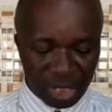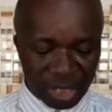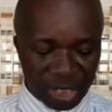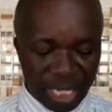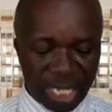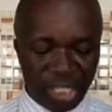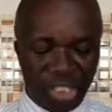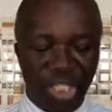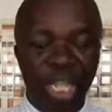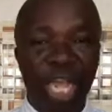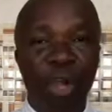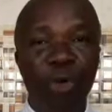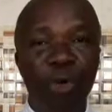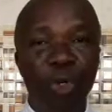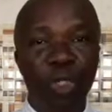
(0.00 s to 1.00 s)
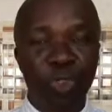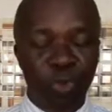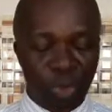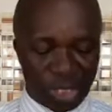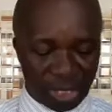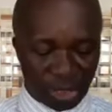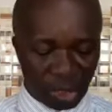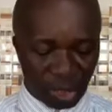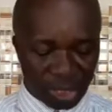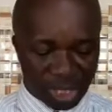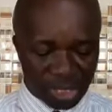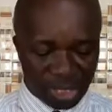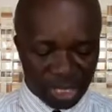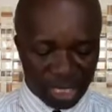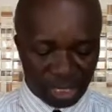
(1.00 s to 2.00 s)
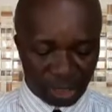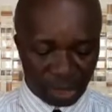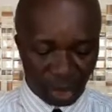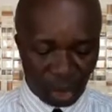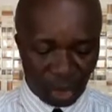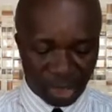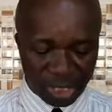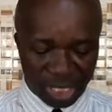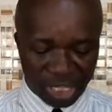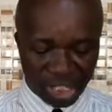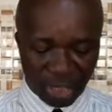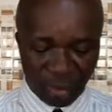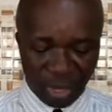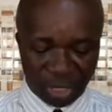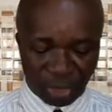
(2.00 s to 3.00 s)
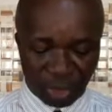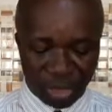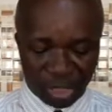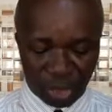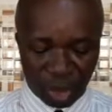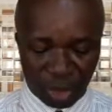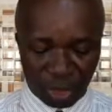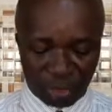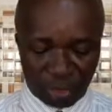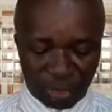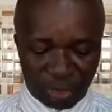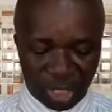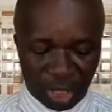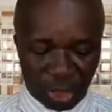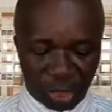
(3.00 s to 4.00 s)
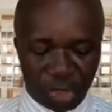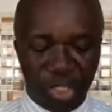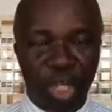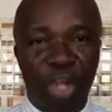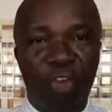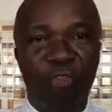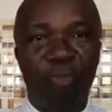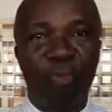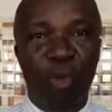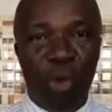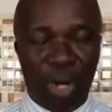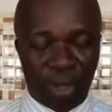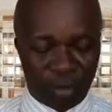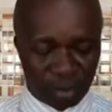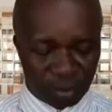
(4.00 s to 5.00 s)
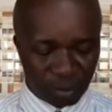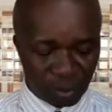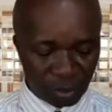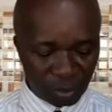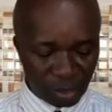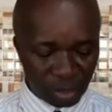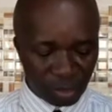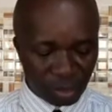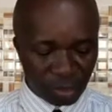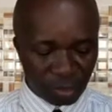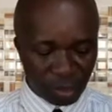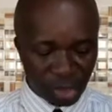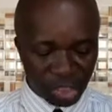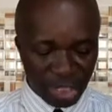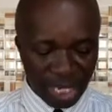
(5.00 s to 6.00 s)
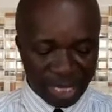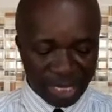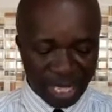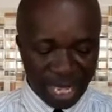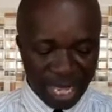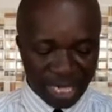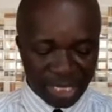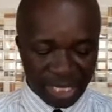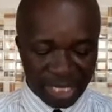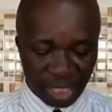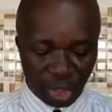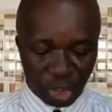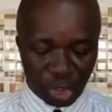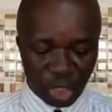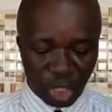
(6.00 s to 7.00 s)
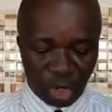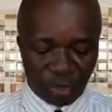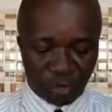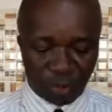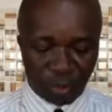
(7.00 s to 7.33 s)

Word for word: Then she arose with her daughters in law that she might return from the country of Moab. For she had heard in the country of